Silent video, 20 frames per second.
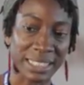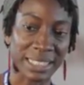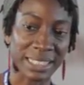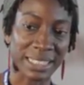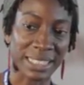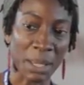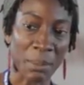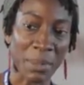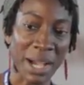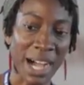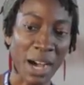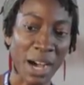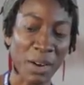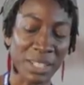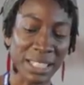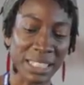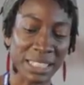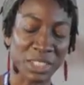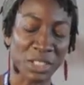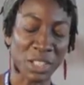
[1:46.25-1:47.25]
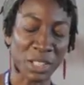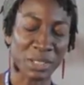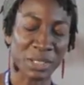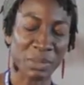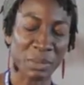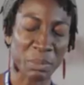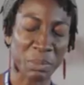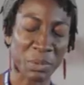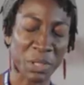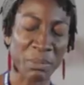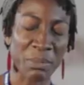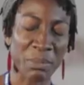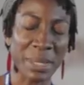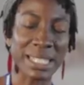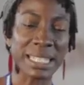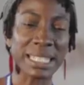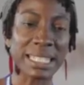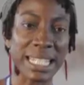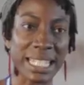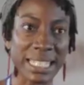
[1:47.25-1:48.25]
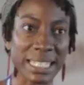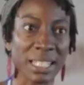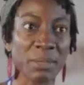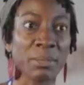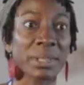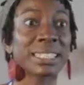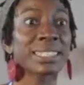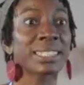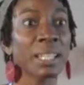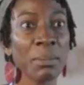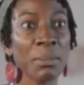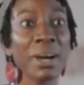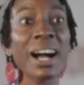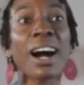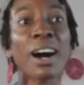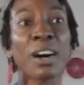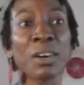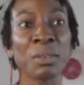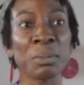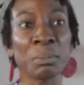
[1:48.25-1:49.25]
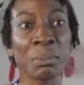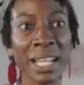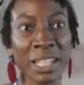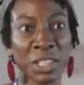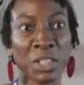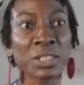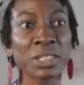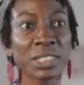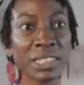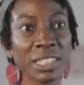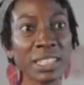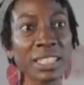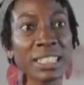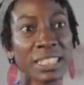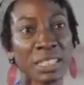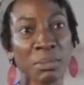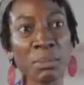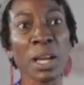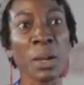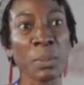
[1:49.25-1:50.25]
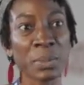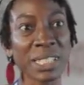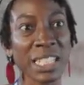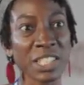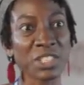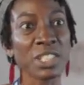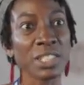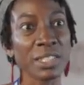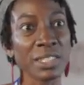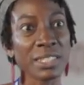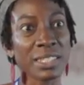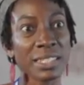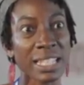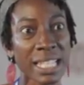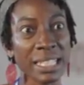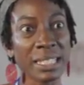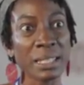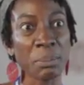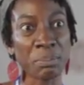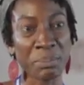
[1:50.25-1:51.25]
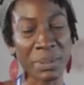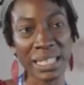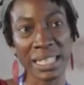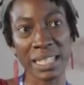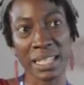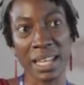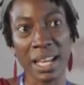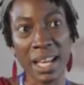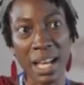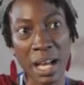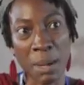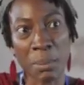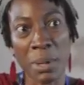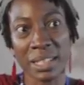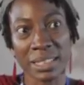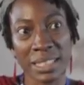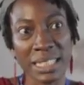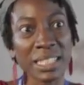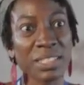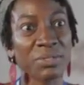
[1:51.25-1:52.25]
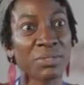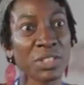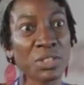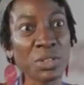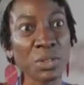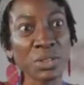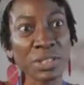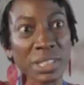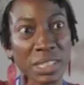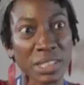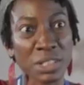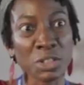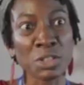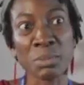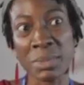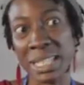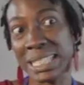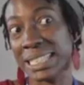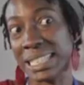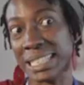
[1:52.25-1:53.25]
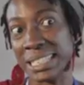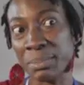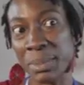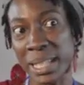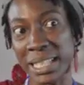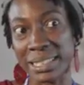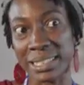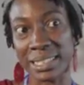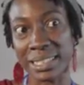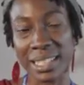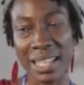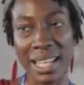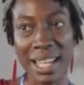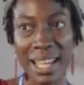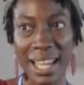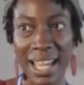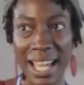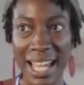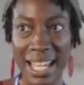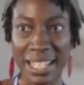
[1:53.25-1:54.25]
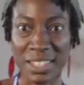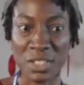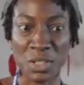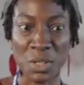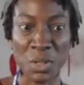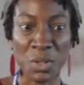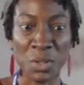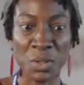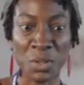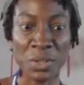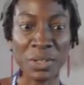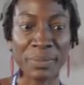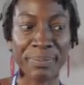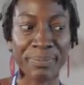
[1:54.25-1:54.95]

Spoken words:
somehow, and it's not premeditated, but somehow my concerns and my obsessions end up being about individuals in the domestic space. And so